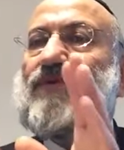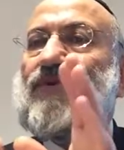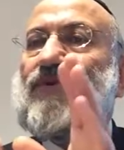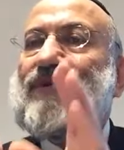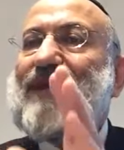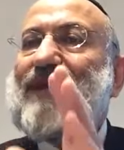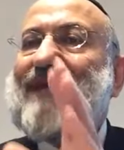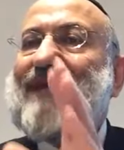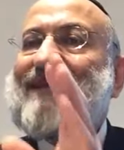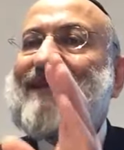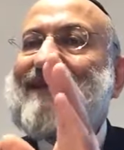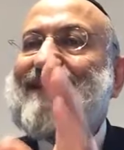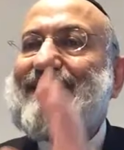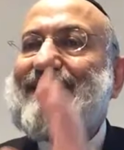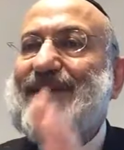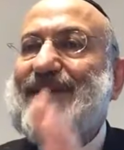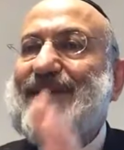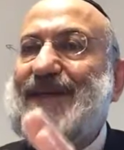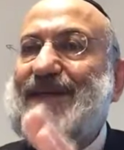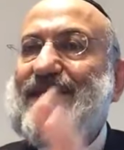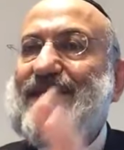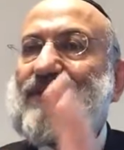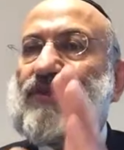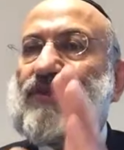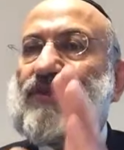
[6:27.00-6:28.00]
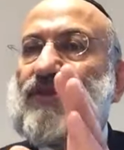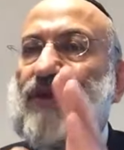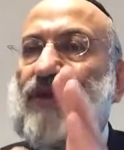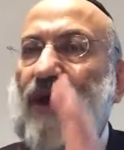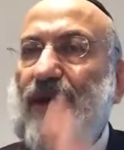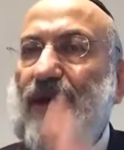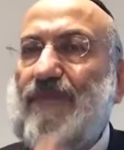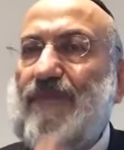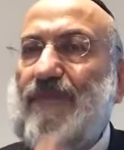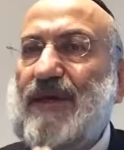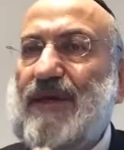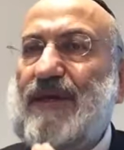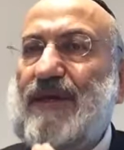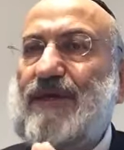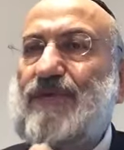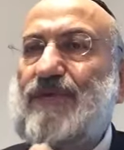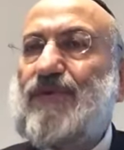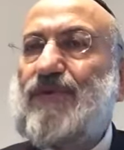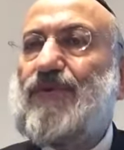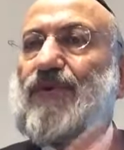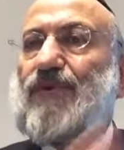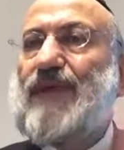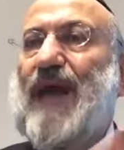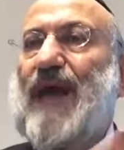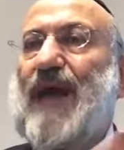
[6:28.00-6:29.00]
though that stain is tummy, you
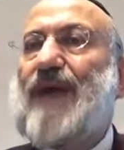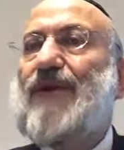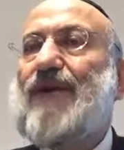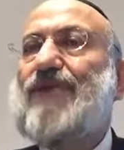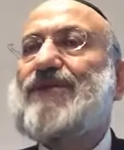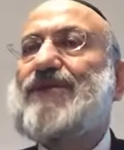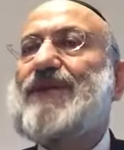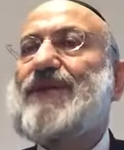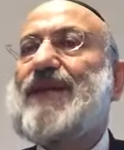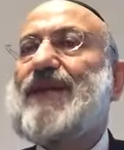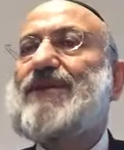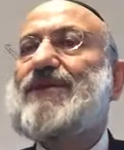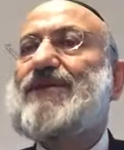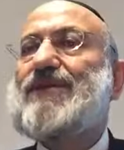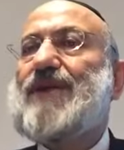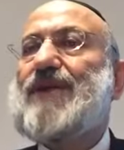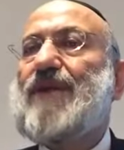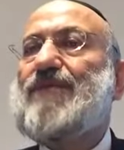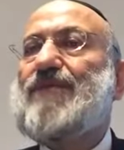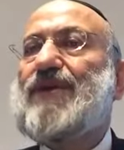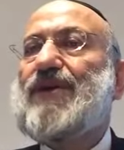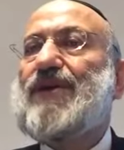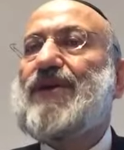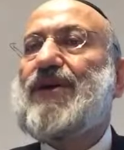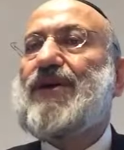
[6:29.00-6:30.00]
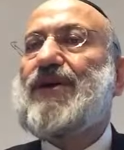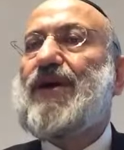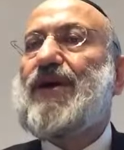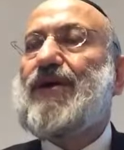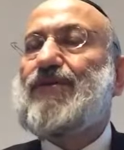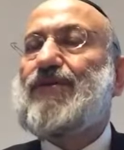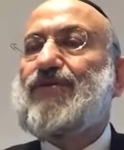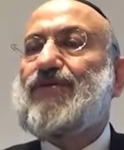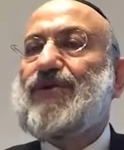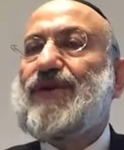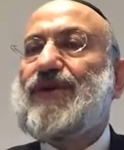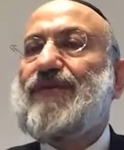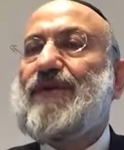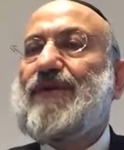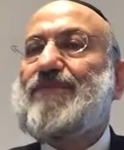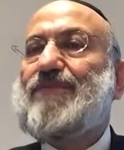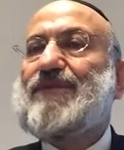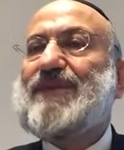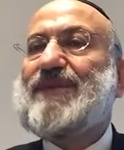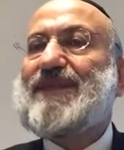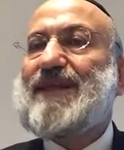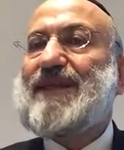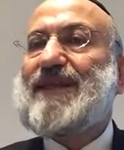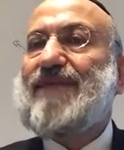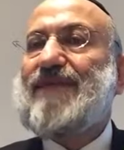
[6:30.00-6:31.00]
don't announce that he's tummy. You give him
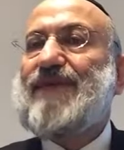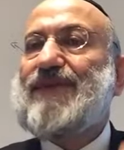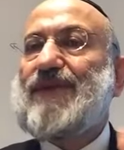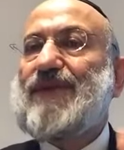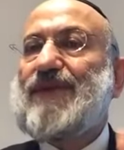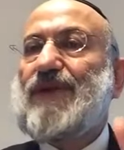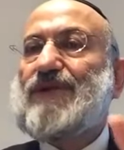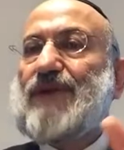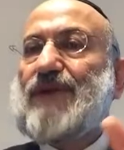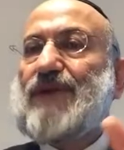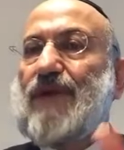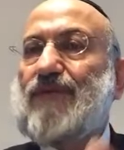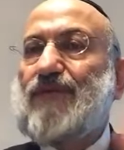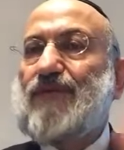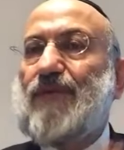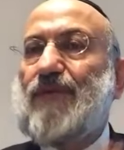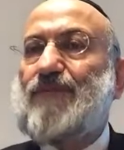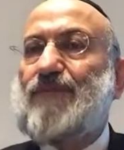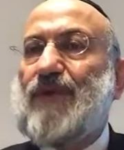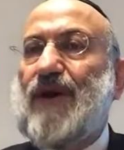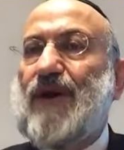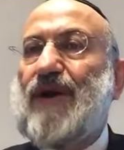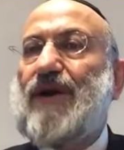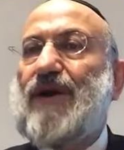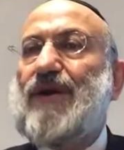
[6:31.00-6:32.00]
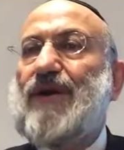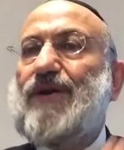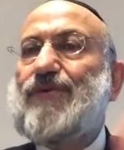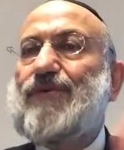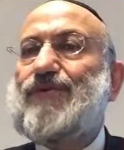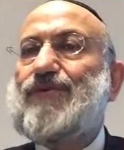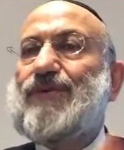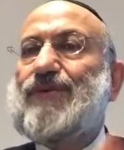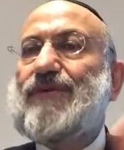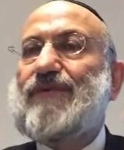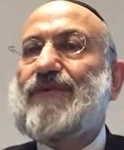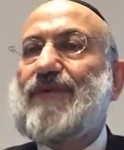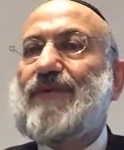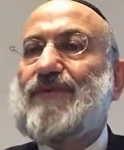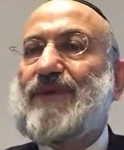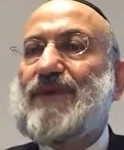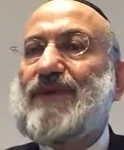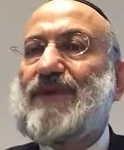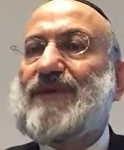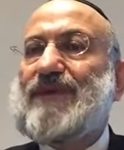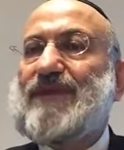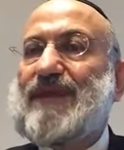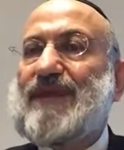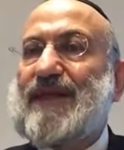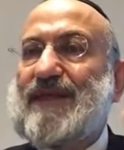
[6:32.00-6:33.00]
7 days of pupa. Given
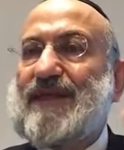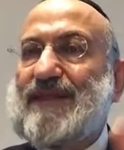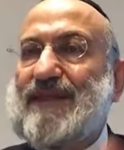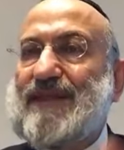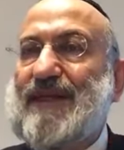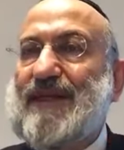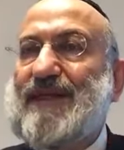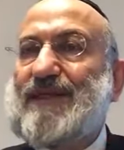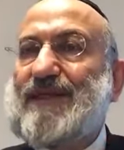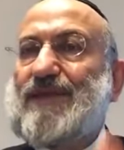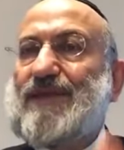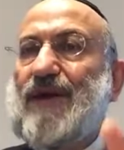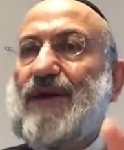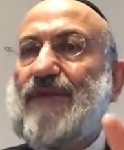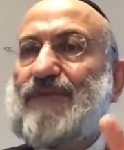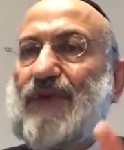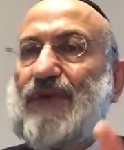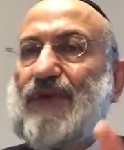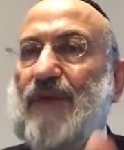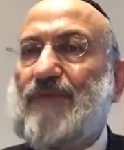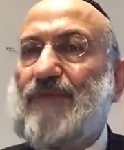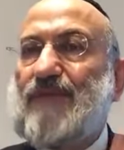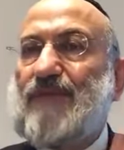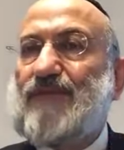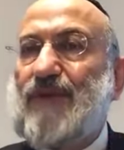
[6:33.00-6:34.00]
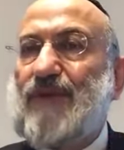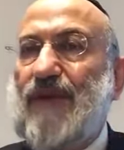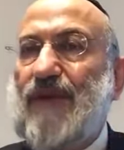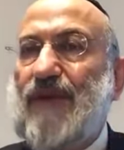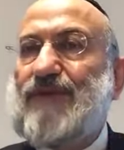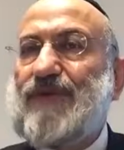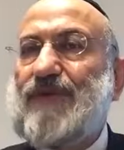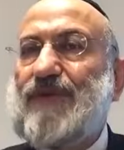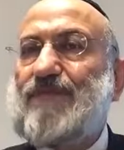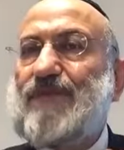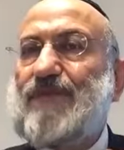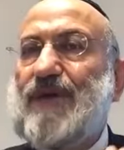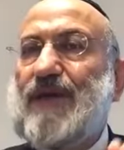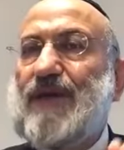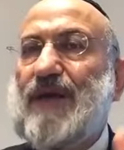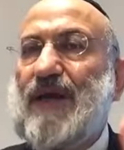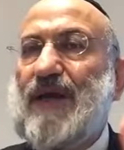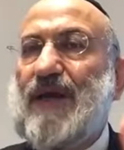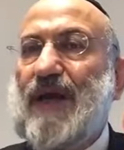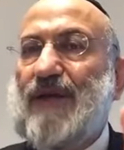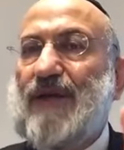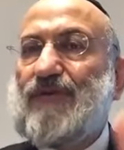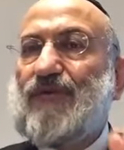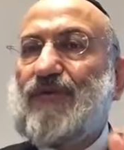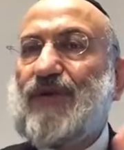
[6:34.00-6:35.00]
this says of Yom Tovin
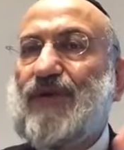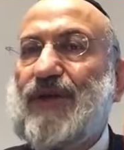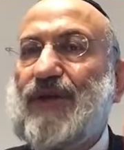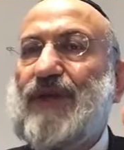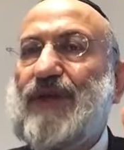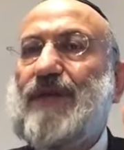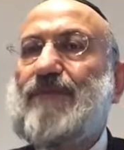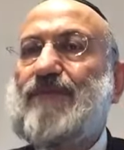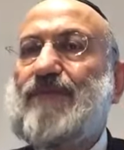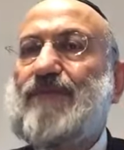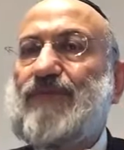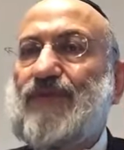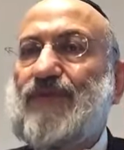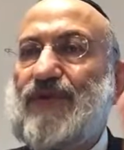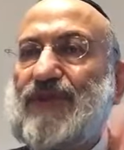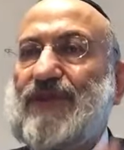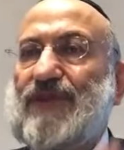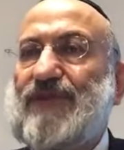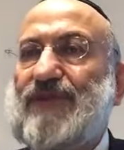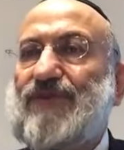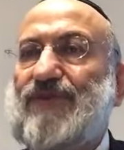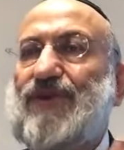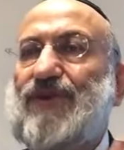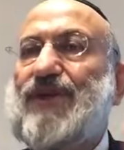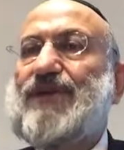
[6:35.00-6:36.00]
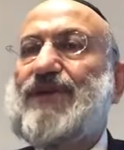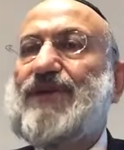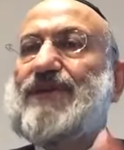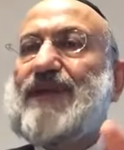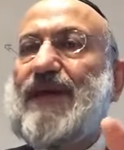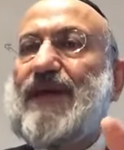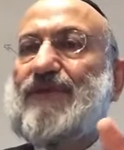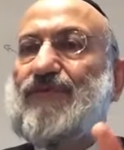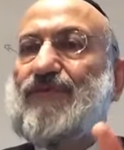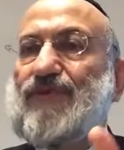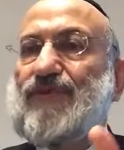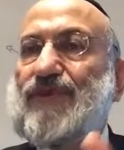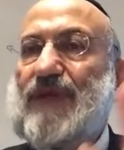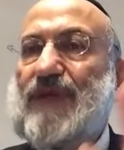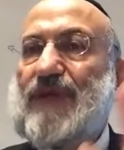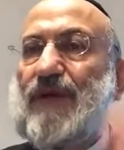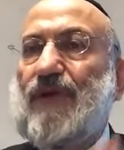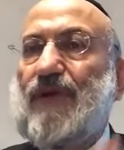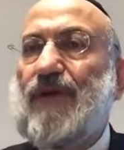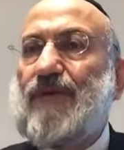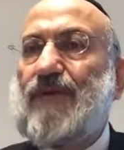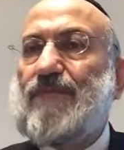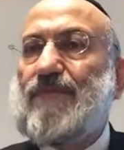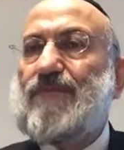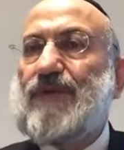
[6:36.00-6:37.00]
to him, to his dress, and to his
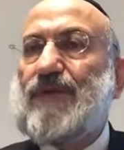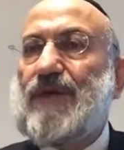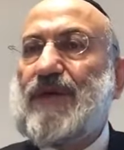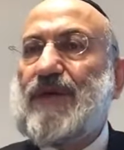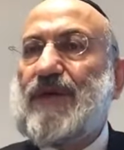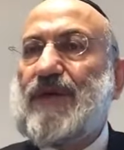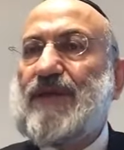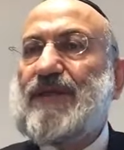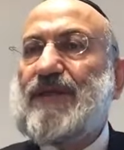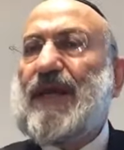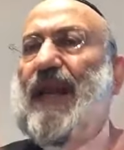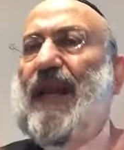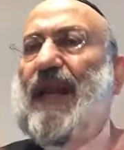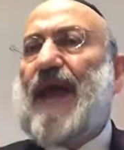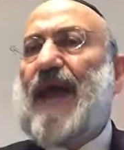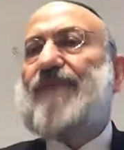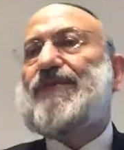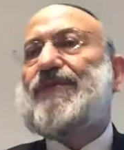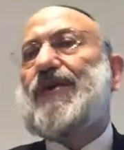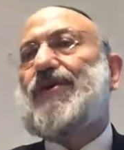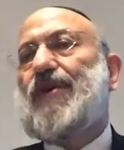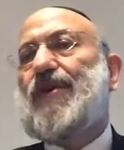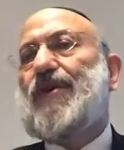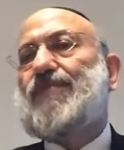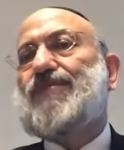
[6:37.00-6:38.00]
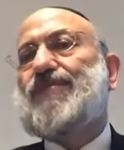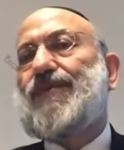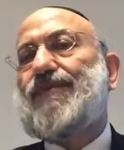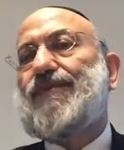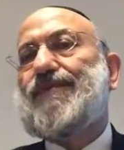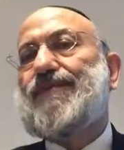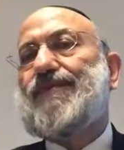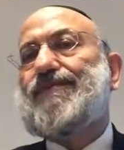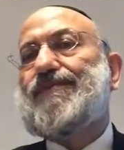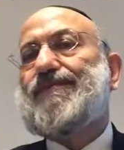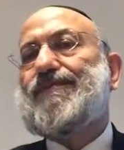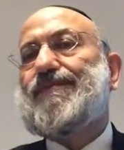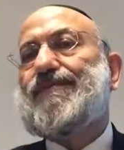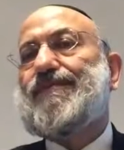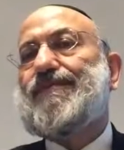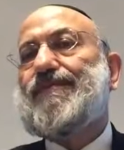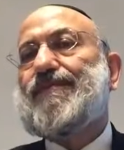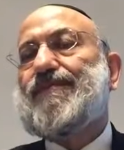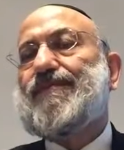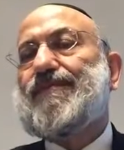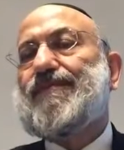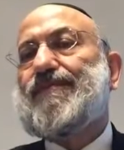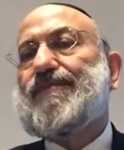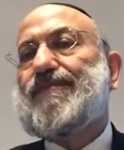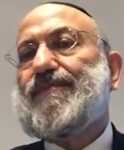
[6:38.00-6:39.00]
home, till after Yom Tov.
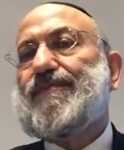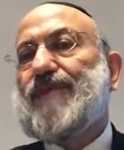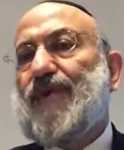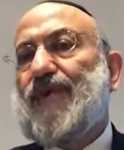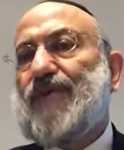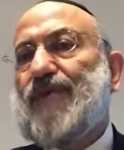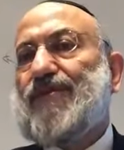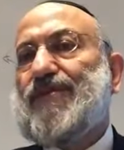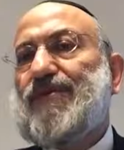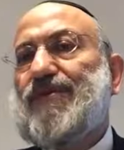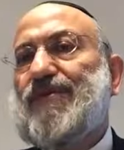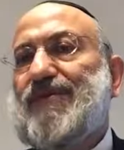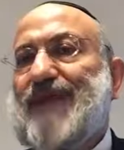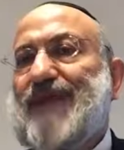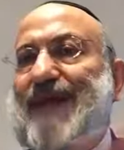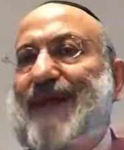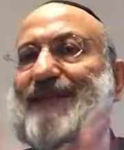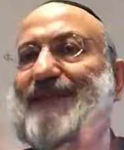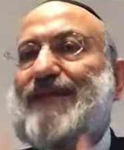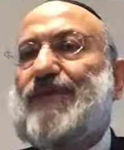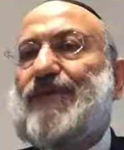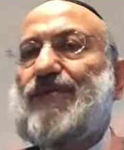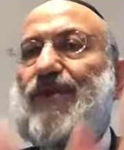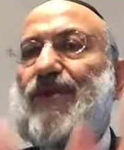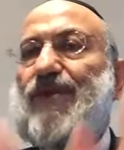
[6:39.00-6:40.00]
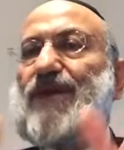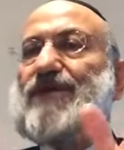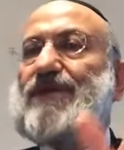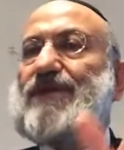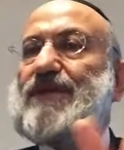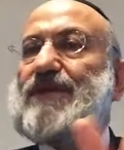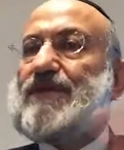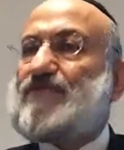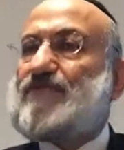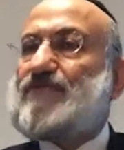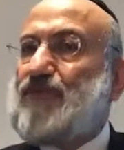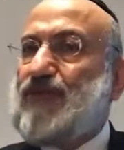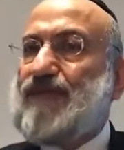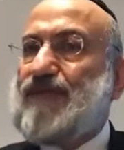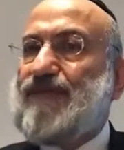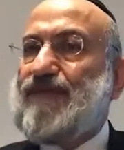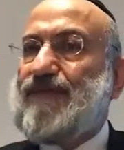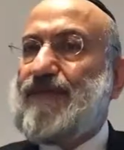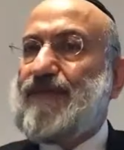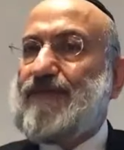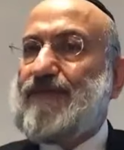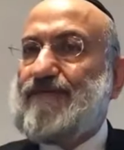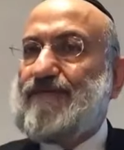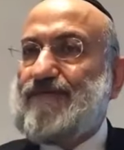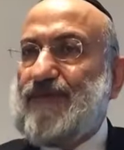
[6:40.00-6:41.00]
Good, that's the Torah says.
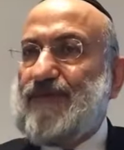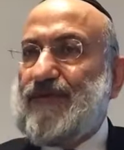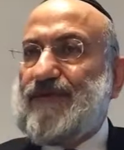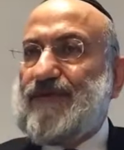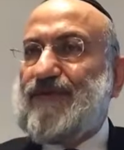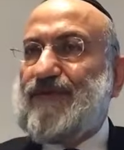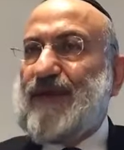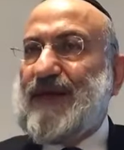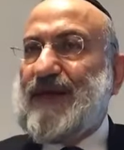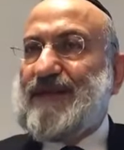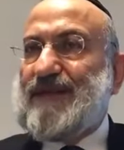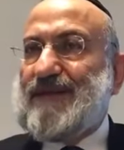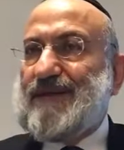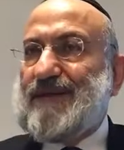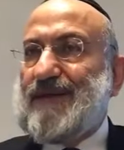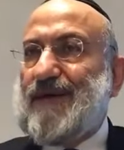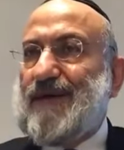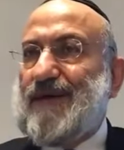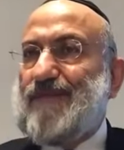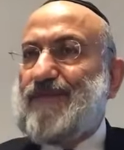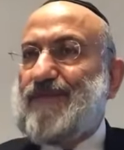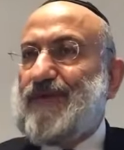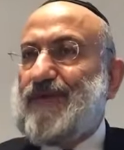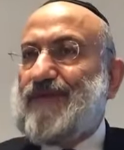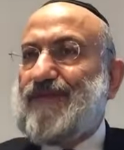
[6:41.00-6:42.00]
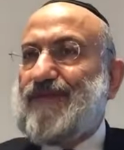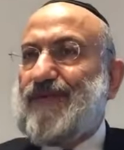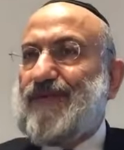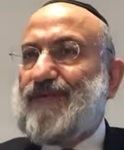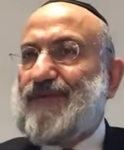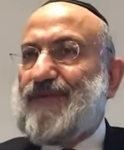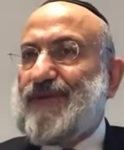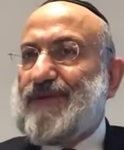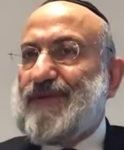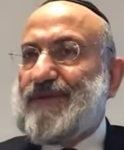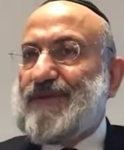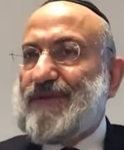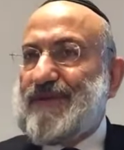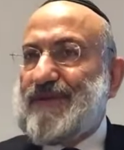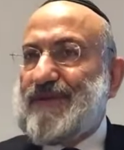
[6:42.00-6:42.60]
Beautiful, beautiful idea, beautiful thing.